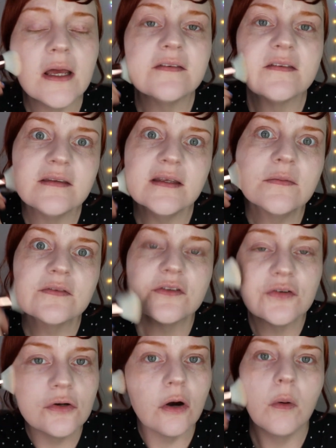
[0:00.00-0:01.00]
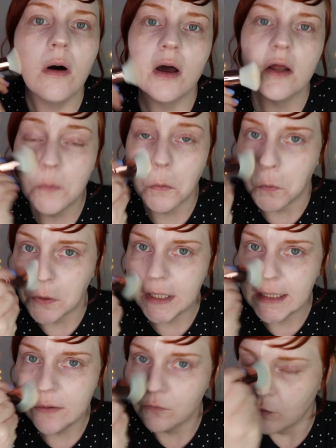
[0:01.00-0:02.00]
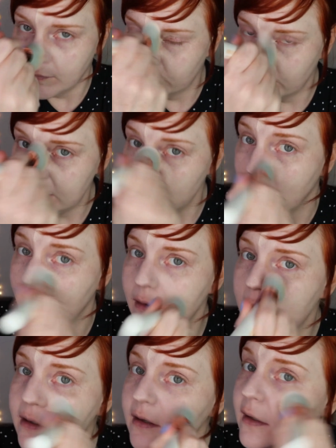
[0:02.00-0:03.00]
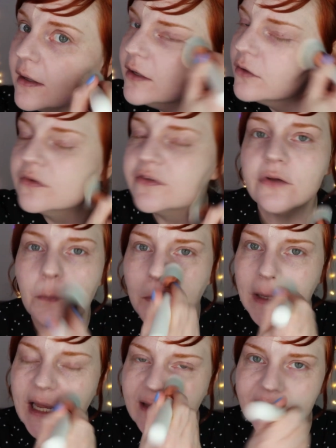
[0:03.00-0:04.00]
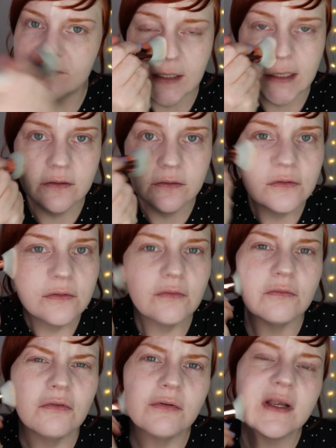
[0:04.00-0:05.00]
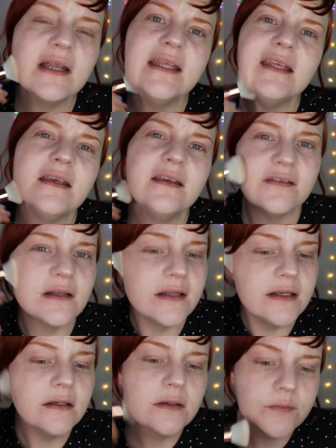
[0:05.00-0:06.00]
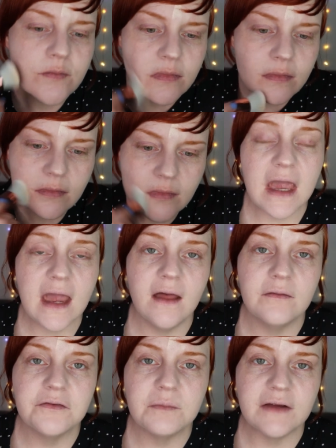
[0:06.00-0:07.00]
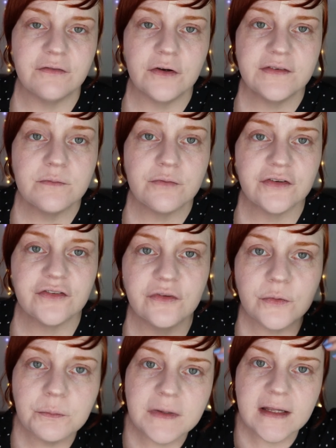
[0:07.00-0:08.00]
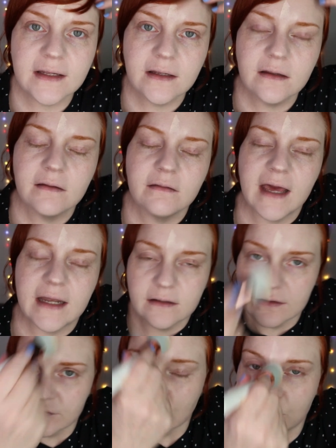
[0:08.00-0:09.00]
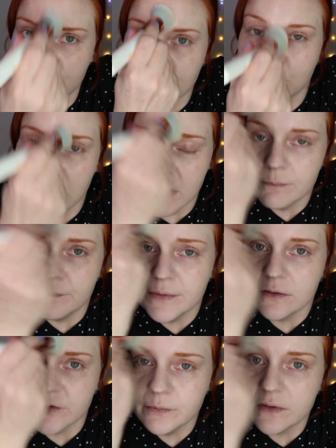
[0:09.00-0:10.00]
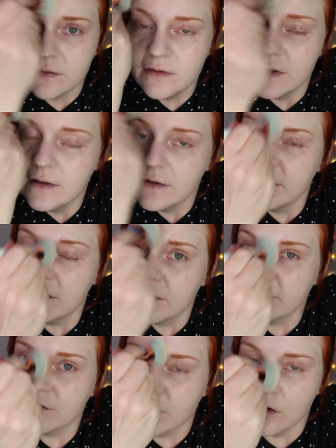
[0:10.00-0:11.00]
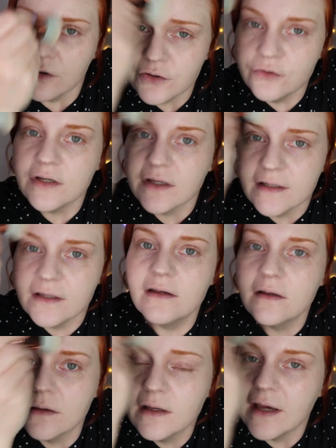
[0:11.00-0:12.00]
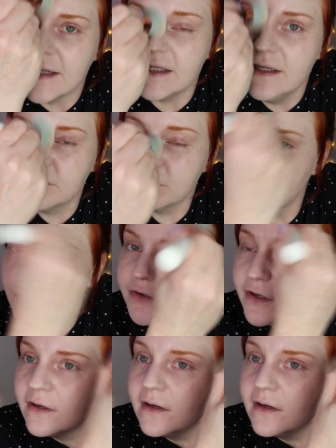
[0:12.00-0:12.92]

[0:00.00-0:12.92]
it seems to go on really well. It also blends in really easily. And my first impressions would be that it is also buildable. So you can at least put